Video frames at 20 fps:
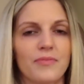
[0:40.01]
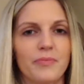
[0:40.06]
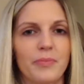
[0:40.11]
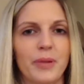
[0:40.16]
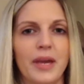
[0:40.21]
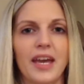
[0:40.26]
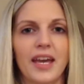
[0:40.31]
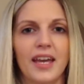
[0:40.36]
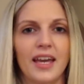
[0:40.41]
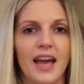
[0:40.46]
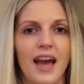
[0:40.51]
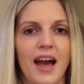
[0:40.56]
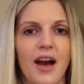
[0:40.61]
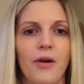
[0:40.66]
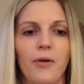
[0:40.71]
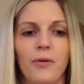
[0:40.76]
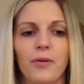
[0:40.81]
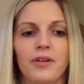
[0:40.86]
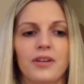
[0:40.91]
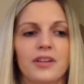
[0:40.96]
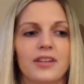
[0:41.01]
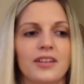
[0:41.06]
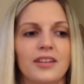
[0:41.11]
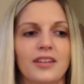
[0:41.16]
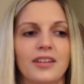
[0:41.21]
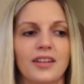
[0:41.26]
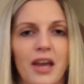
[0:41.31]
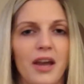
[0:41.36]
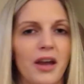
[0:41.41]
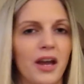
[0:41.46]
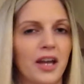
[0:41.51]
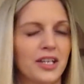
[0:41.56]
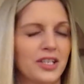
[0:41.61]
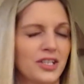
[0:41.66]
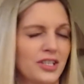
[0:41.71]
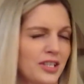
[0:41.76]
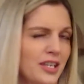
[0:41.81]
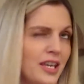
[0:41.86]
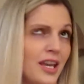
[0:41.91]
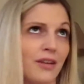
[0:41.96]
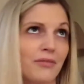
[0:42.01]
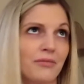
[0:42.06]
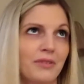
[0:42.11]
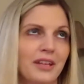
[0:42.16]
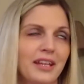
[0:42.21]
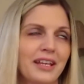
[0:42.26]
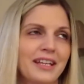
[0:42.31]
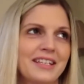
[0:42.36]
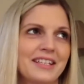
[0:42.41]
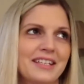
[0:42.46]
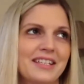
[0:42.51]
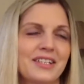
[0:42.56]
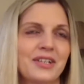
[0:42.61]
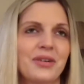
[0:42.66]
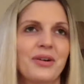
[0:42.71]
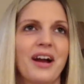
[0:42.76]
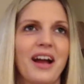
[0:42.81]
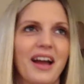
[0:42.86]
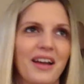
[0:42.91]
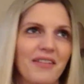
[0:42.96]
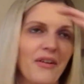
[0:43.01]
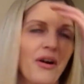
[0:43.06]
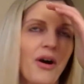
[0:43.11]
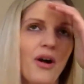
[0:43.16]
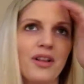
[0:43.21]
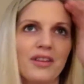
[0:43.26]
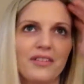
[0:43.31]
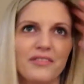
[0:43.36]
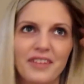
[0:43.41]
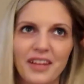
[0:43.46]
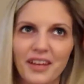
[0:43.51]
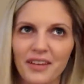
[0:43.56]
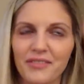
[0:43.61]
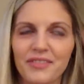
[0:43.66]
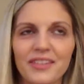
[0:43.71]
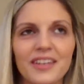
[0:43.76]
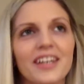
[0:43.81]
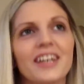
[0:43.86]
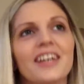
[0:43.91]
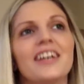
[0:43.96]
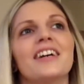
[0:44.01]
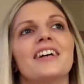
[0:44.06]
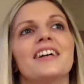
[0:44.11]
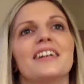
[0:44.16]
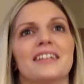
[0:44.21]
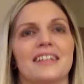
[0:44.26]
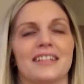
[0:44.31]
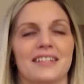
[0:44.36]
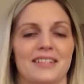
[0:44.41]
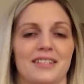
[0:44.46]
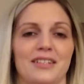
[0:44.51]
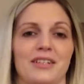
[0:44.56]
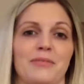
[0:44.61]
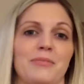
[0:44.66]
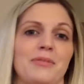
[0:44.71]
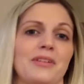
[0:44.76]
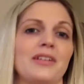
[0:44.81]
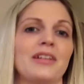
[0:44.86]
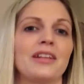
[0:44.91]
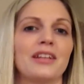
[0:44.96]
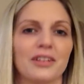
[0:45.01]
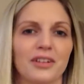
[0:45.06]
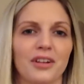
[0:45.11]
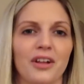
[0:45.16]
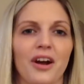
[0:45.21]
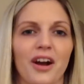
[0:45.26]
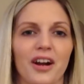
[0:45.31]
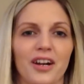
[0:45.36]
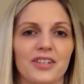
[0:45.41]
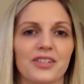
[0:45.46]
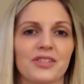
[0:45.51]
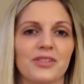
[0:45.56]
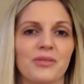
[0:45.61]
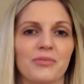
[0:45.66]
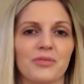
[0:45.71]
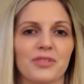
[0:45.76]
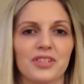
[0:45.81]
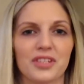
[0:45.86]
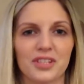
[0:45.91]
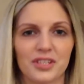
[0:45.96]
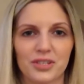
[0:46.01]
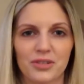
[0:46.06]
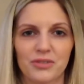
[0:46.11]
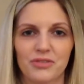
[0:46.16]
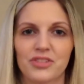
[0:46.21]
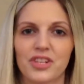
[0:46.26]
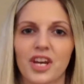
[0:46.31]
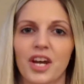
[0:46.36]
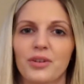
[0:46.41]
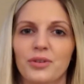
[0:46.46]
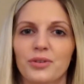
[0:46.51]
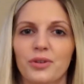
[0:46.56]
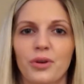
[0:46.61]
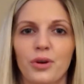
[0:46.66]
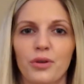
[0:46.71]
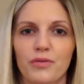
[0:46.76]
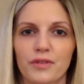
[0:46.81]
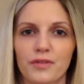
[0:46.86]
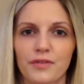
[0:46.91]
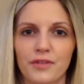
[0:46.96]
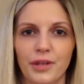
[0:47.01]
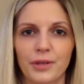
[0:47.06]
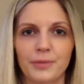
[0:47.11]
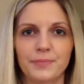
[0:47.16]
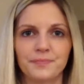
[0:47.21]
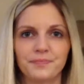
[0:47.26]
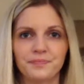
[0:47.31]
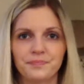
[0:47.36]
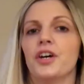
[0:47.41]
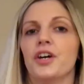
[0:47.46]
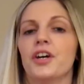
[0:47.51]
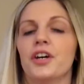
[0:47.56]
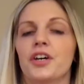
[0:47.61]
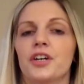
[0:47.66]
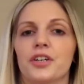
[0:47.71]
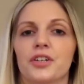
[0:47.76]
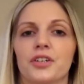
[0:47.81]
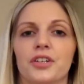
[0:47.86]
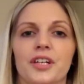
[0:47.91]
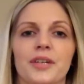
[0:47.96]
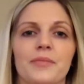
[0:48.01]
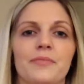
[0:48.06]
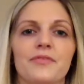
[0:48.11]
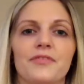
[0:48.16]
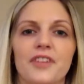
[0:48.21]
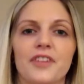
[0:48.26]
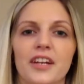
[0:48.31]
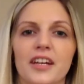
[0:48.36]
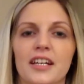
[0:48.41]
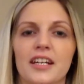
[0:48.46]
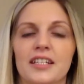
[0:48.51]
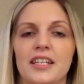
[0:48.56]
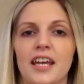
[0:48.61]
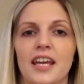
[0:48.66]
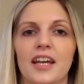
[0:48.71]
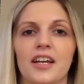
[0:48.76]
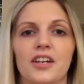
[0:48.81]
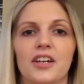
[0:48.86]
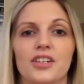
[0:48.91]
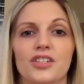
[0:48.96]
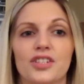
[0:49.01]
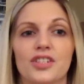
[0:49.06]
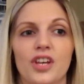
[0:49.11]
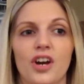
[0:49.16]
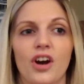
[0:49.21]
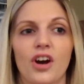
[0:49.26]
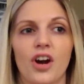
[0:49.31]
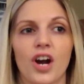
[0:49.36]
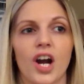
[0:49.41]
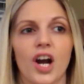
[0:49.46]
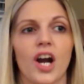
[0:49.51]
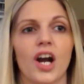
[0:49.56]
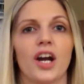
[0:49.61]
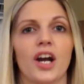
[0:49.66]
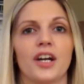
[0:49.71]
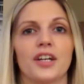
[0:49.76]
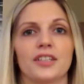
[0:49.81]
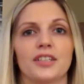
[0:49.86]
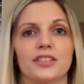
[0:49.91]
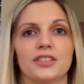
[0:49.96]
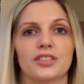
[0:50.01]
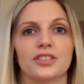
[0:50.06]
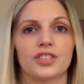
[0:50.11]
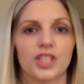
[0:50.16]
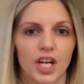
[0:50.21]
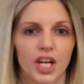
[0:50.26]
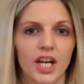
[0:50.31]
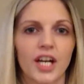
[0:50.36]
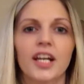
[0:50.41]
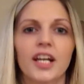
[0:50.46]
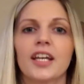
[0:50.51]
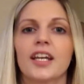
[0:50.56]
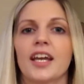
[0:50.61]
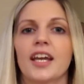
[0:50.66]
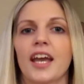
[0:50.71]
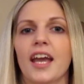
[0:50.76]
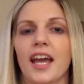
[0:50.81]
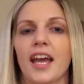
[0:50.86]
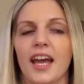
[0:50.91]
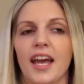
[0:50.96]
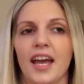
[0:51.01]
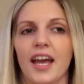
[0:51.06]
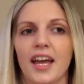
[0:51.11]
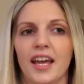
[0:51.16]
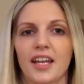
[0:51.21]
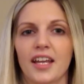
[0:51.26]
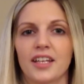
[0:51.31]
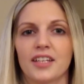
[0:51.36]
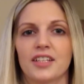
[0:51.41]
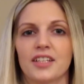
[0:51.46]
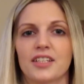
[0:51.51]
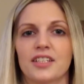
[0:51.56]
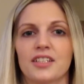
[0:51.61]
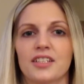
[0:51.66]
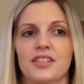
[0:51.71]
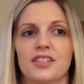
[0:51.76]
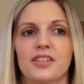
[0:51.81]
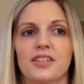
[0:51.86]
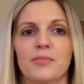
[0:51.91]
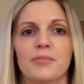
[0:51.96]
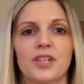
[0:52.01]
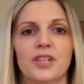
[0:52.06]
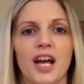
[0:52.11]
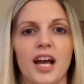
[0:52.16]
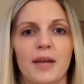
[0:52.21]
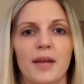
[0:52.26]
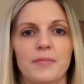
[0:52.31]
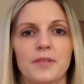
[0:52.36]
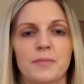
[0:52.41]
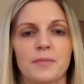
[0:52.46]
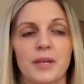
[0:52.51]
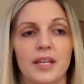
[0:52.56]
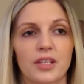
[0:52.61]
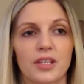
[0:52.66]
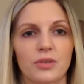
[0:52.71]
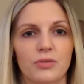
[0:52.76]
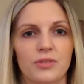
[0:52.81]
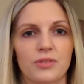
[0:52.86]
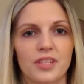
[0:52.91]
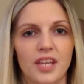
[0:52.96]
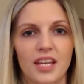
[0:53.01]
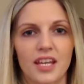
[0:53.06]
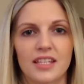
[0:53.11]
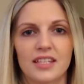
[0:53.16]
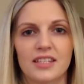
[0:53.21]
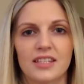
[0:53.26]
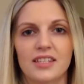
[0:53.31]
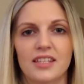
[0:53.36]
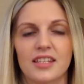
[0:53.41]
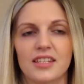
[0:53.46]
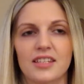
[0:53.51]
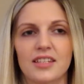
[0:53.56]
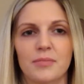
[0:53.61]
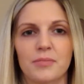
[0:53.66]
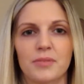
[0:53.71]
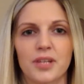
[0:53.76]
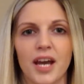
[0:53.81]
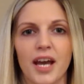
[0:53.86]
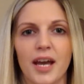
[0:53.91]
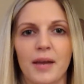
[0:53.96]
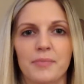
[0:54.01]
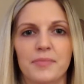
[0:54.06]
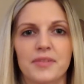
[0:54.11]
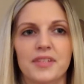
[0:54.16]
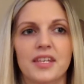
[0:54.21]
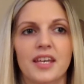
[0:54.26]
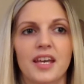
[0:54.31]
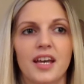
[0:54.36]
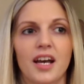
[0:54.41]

I just can't really describe all of them. It's going to be a little hard, so I'm just going to do a general overview. Grimm fairy tales are dark and sometimes make no sense, and sometimes